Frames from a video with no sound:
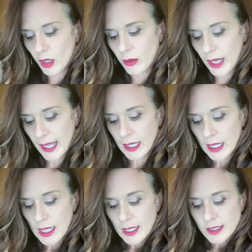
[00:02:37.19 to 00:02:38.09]
Okay,
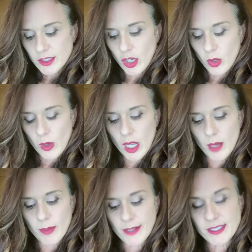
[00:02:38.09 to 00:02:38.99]

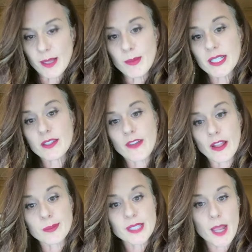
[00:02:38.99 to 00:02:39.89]
so if somebody
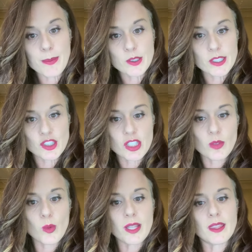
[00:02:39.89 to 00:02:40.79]
develops
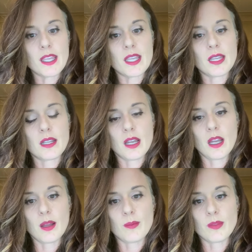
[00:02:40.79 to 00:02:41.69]
hypertension
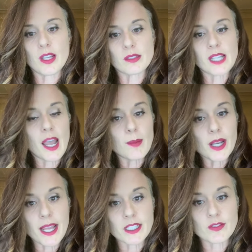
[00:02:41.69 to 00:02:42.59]
within their time on
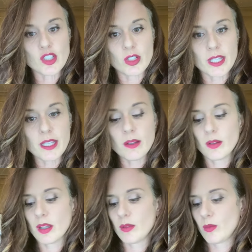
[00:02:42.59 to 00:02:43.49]
active duty,
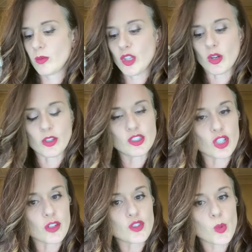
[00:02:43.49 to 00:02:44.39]
you
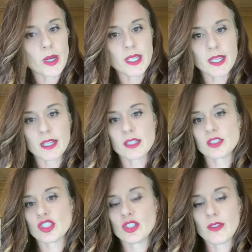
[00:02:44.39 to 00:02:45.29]
serve 20
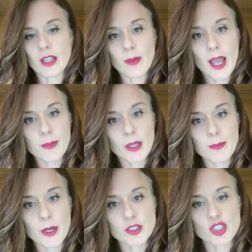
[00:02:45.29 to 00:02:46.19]
years, you develop high blood
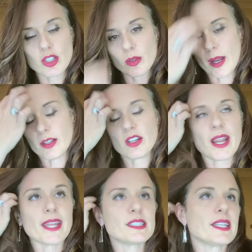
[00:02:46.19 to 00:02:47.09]
pressure around year
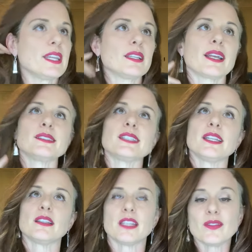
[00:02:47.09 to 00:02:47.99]
18,
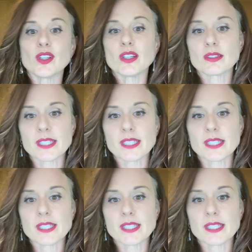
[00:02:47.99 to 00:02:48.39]
19, even year